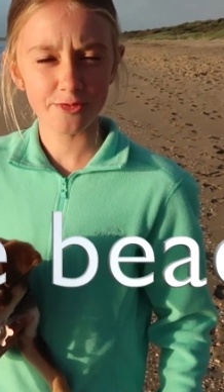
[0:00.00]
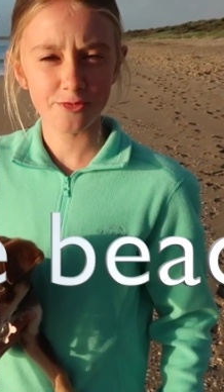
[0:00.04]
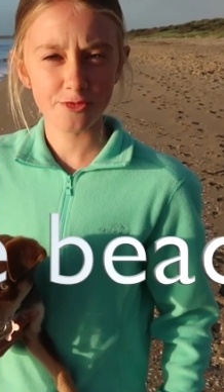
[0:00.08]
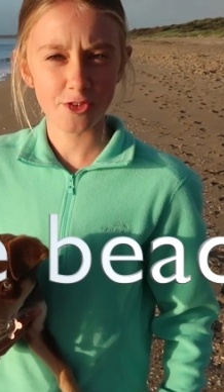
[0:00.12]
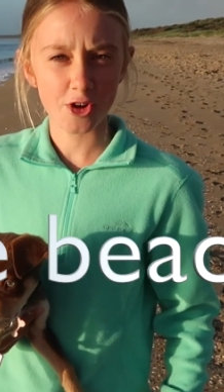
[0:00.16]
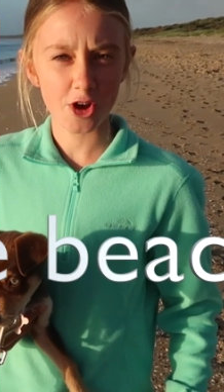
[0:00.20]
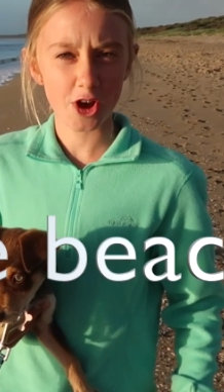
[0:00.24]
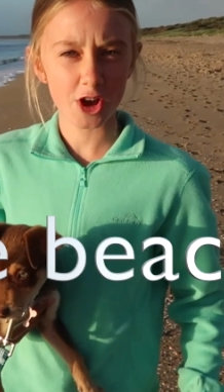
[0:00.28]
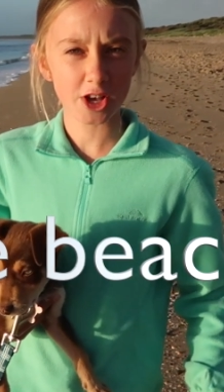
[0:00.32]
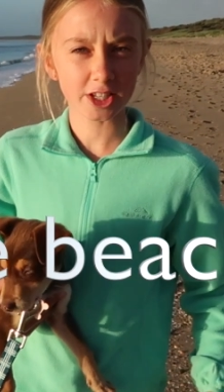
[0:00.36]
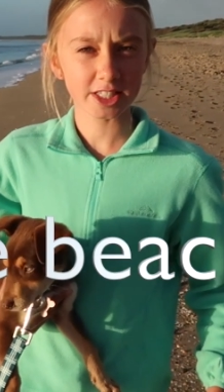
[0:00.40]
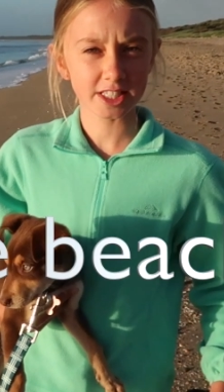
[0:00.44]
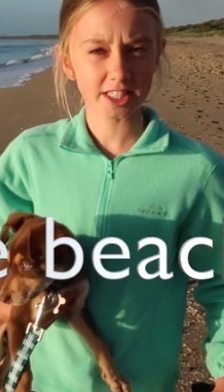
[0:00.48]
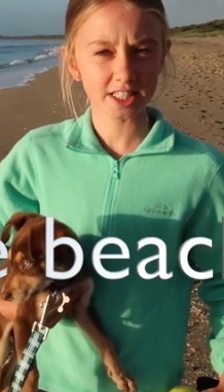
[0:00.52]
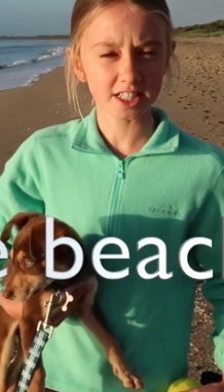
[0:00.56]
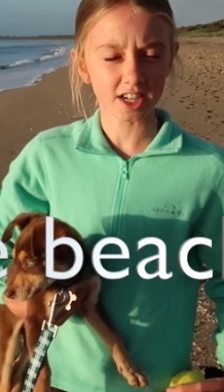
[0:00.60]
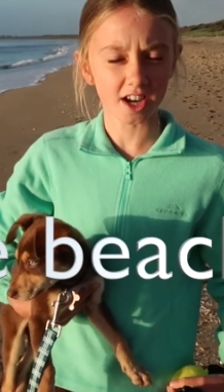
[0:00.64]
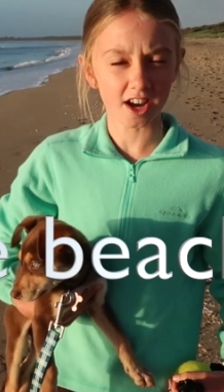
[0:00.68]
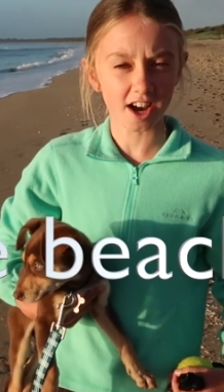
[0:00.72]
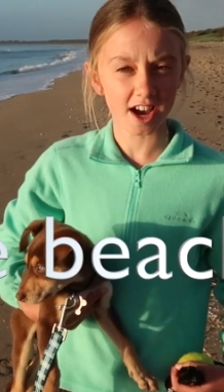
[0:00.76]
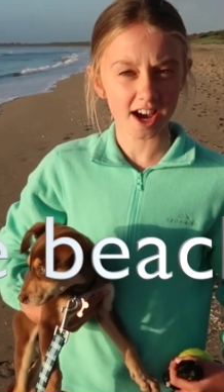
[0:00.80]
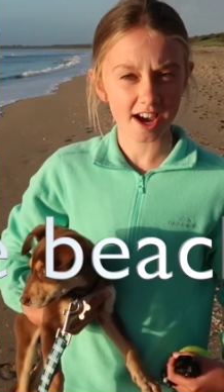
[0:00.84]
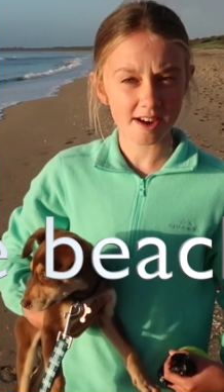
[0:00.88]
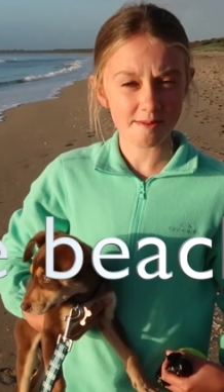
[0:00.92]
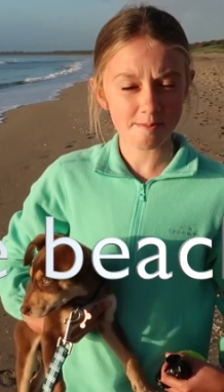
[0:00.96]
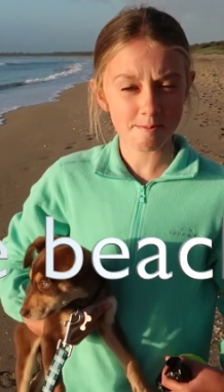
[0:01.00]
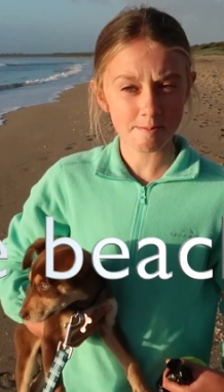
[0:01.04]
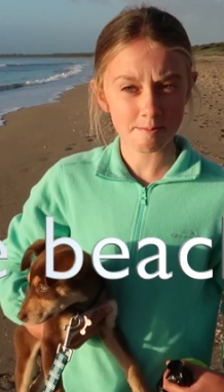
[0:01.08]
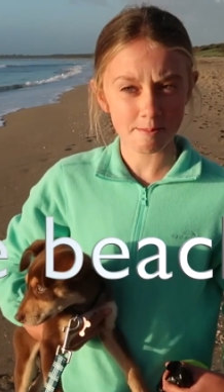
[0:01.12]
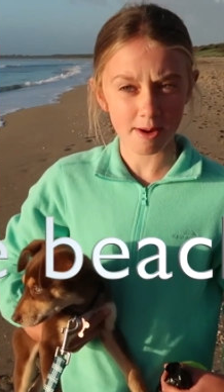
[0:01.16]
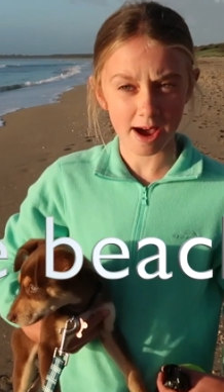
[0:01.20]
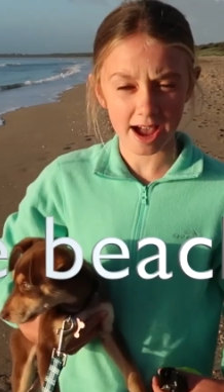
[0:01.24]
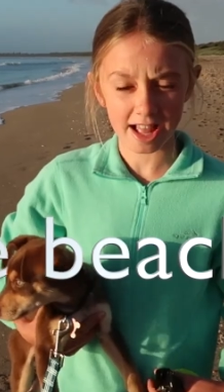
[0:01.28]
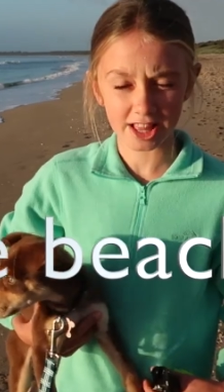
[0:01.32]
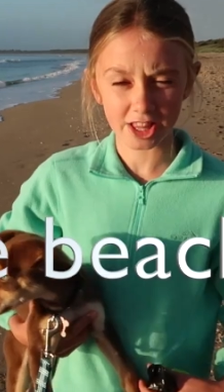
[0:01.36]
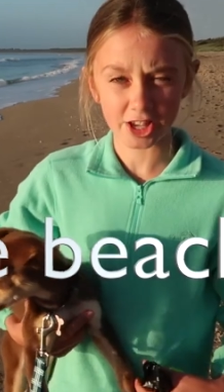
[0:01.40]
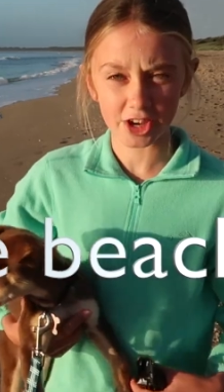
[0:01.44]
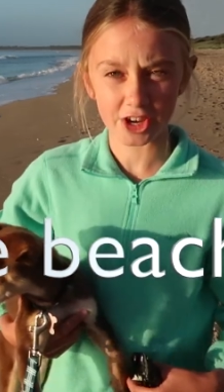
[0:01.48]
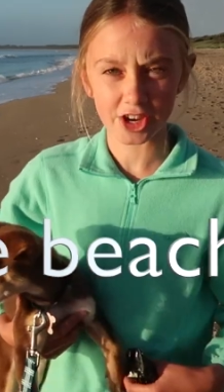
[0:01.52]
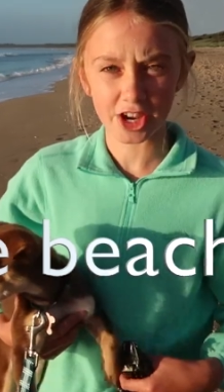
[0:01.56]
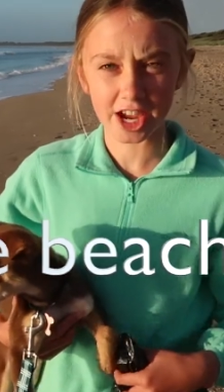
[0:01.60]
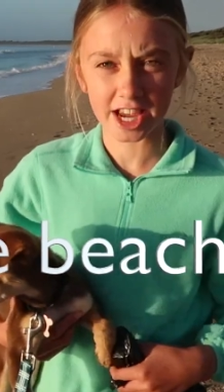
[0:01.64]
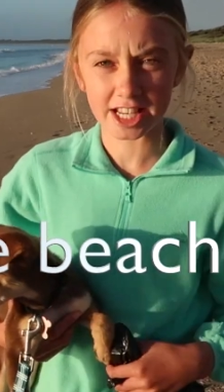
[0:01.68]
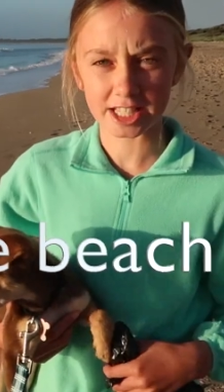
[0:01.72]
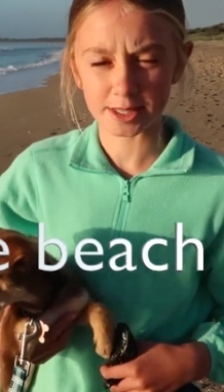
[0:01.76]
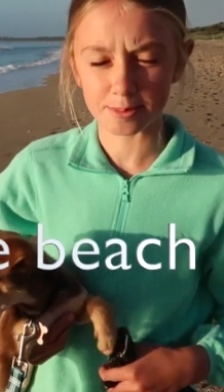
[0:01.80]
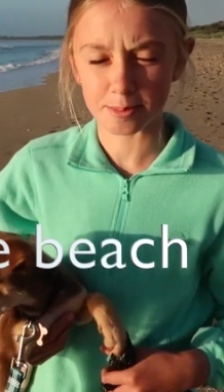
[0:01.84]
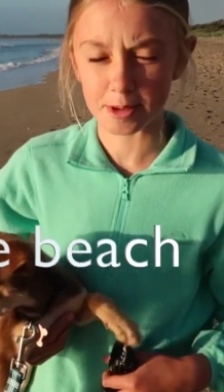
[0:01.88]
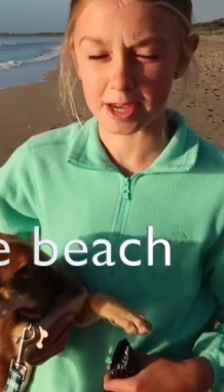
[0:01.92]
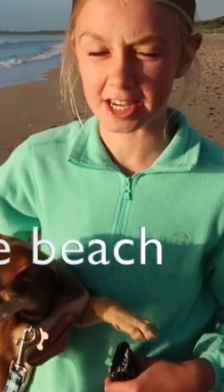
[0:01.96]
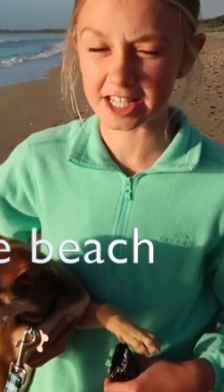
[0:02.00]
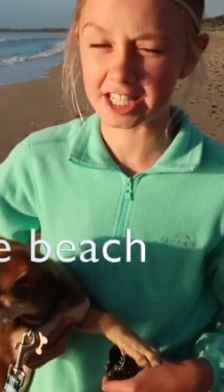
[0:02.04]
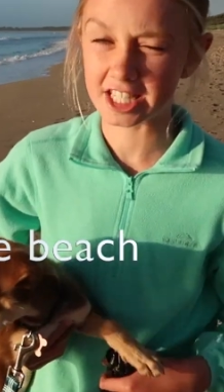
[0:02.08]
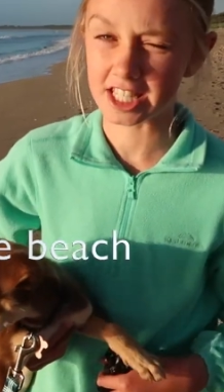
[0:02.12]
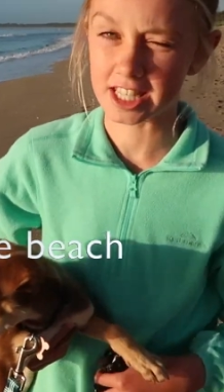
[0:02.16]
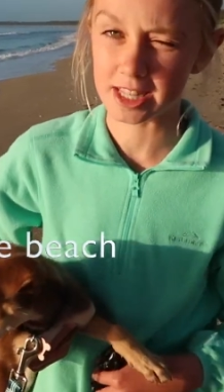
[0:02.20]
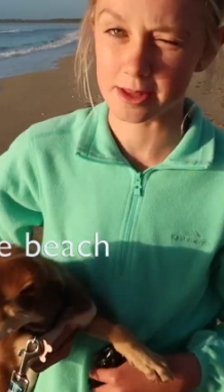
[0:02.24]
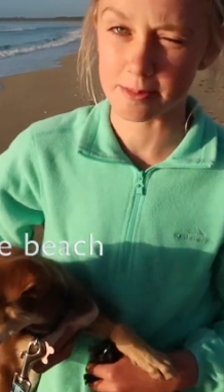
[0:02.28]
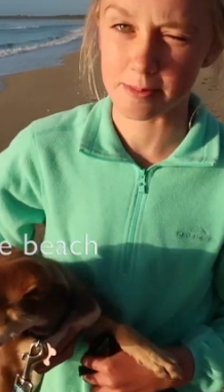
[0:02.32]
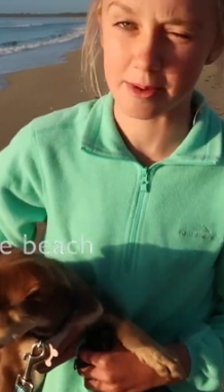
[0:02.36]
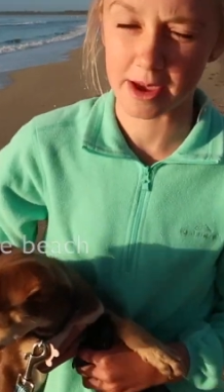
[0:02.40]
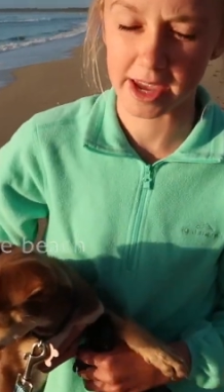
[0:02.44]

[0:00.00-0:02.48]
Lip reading: First time Milo has been to the